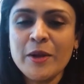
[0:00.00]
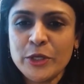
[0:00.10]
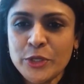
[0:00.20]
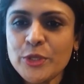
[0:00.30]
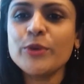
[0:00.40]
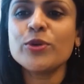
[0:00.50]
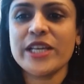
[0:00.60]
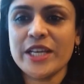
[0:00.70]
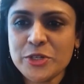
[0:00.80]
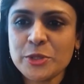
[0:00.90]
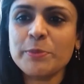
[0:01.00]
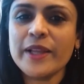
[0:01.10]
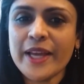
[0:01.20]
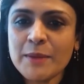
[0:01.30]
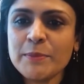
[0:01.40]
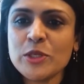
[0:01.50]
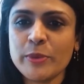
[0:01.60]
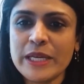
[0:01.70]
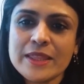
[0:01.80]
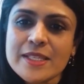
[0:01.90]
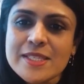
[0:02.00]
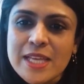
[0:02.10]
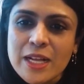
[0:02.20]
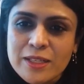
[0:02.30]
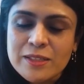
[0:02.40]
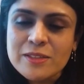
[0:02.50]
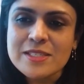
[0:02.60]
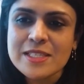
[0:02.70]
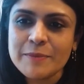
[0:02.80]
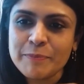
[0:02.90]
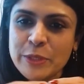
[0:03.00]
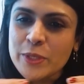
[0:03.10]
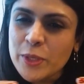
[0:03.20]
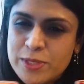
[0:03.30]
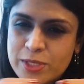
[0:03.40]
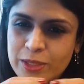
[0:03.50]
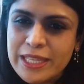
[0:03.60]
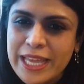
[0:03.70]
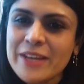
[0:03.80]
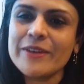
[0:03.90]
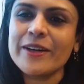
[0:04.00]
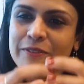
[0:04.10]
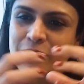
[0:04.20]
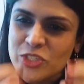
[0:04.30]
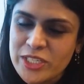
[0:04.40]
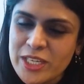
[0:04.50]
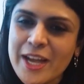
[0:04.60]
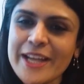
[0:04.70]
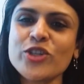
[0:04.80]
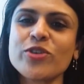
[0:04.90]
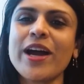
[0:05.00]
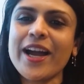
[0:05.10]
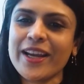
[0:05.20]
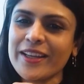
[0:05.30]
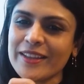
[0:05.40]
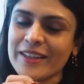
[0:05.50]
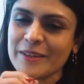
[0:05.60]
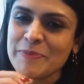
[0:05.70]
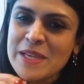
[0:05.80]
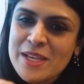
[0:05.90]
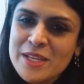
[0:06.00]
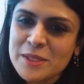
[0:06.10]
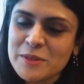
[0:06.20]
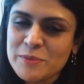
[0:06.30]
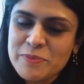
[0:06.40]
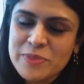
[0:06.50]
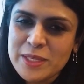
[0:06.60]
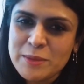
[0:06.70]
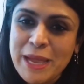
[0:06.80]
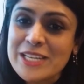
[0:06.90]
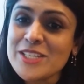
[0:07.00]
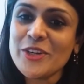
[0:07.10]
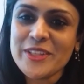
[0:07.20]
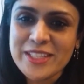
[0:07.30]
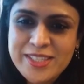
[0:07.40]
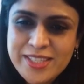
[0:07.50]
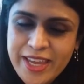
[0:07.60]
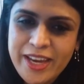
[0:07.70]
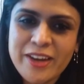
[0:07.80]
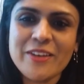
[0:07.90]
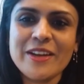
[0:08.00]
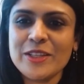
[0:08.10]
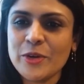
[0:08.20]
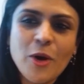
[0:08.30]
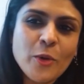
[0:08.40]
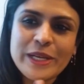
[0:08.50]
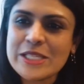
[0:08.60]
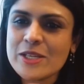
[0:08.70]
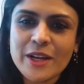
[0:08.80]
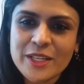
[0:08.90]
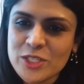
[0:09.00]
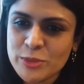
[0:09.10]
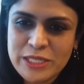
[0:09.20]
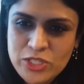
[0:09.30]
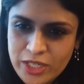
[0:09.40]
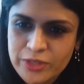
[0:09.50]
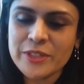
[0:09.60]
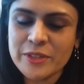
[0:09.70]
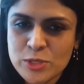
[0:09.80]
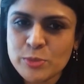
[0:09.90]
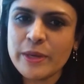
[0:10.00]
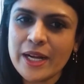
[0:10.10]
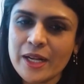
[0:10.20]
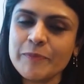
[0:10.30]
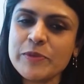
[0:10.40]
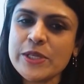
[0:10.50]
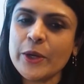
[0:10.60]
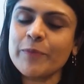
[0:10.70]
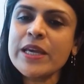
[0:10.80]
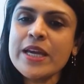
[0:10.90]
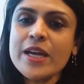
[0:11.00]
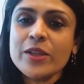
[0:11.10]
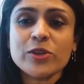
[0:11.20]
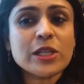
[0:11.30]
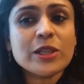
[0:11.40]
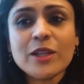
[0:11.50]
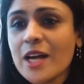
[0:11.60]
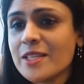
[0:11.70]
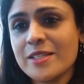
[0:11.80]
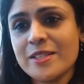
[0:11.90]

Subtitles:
huge interplay between the cells, the mucosal layer of our GI tract, and the bacteria that's there, and they're always talking to each other as well. So there's a lot to